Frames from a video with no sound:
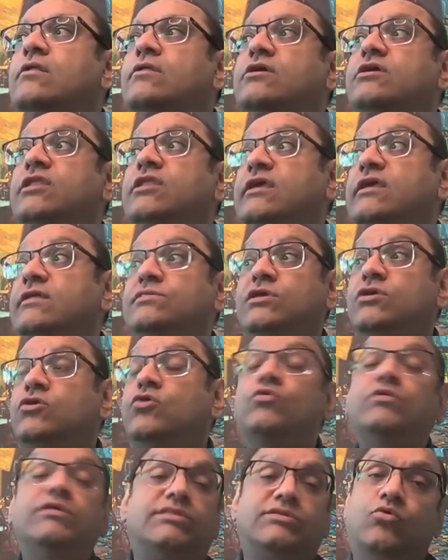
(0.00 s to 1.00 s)
Canadian
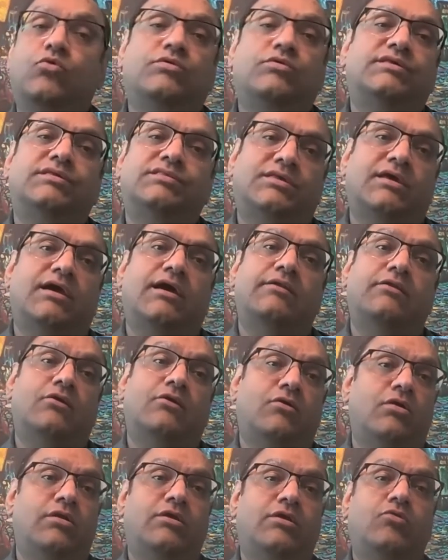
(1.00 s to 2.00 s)
Securities Course has
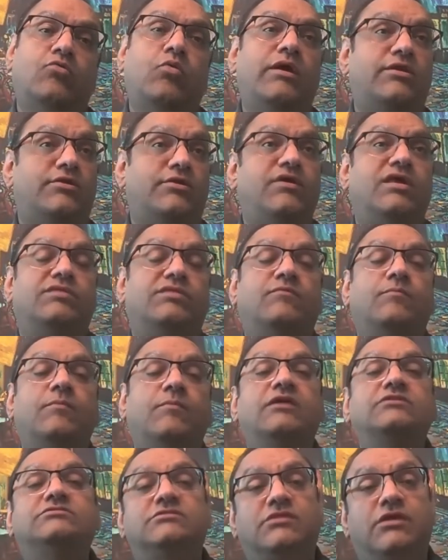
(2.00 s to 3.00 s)
undergone quite a
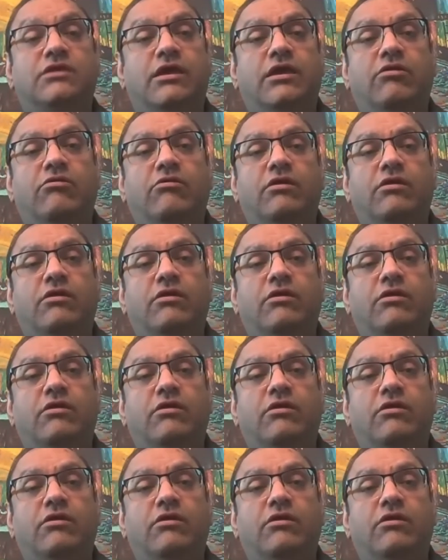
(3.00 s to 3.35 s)
transformation there.